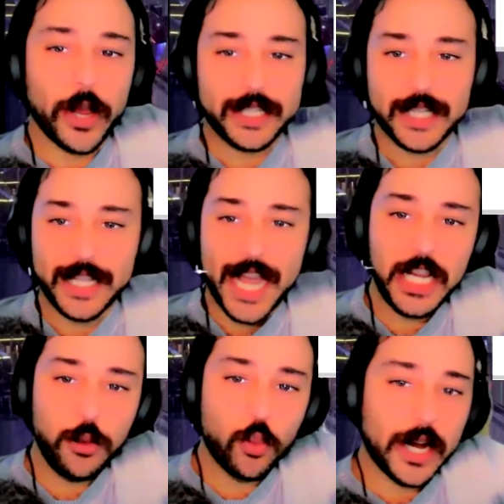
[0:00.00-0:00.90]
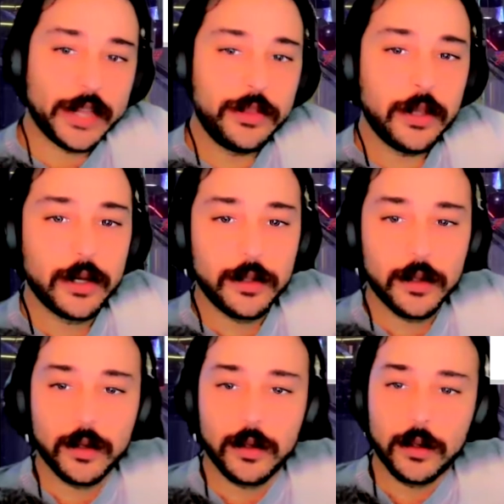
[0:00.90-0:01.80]
In 81,
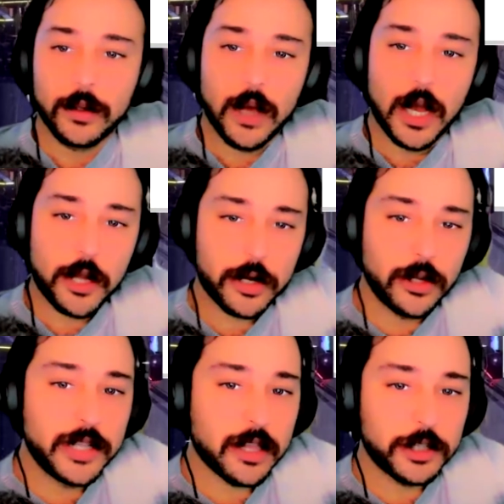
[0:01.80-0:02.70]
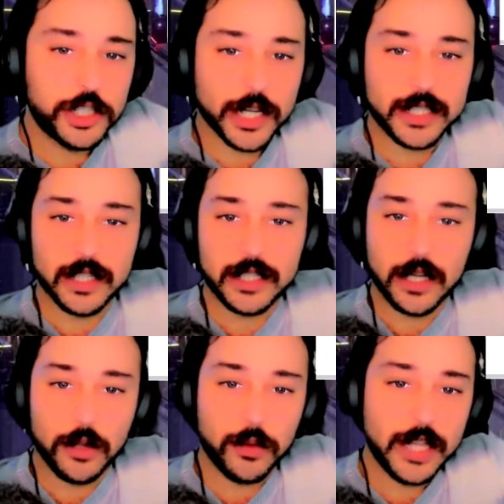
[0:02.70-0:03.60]
an article entitled Justice on
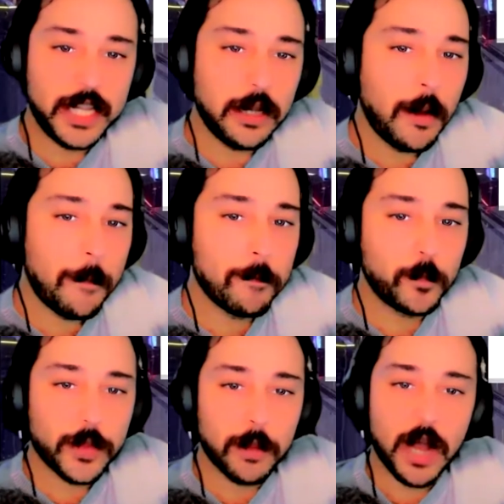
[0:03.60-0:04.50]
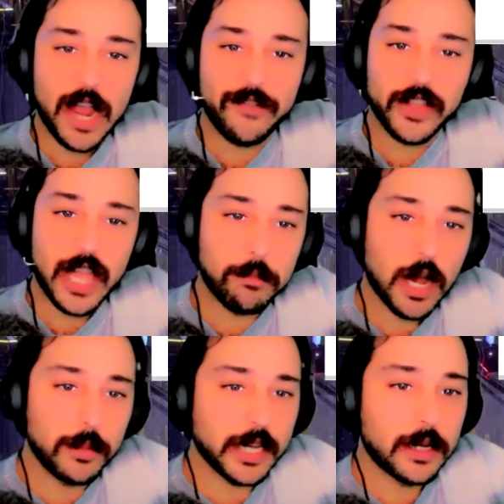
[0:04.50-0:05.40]
Relating Private and Public,
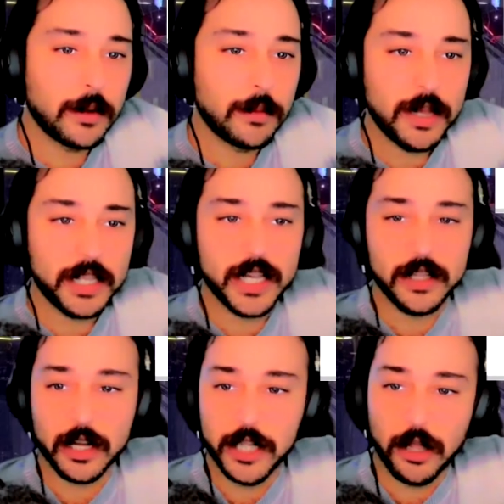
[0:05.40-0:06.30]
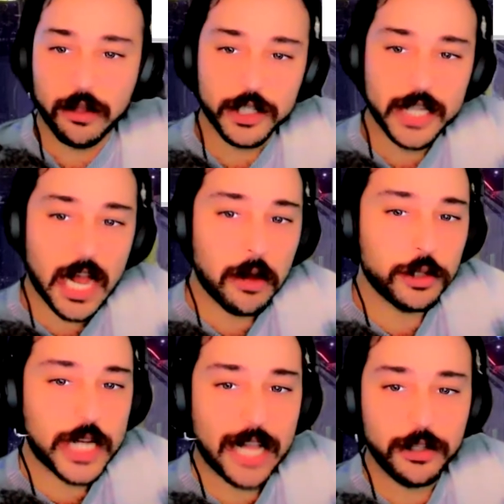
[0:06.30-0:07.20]
Pitkin acknowledges how
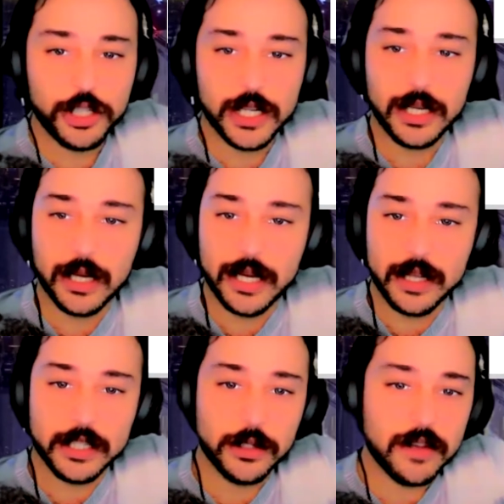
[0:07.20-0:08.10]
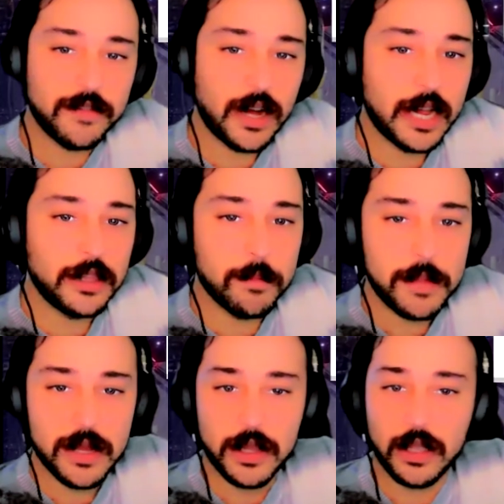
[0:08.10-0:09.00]
challenging it is to define the
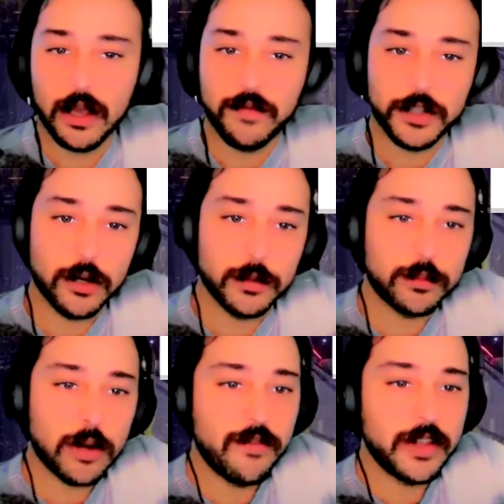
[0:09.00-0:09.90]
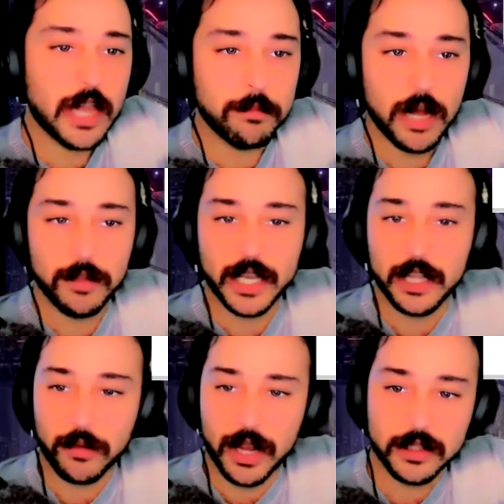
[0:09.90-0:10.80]
meaning of the terms private and public in Arendt.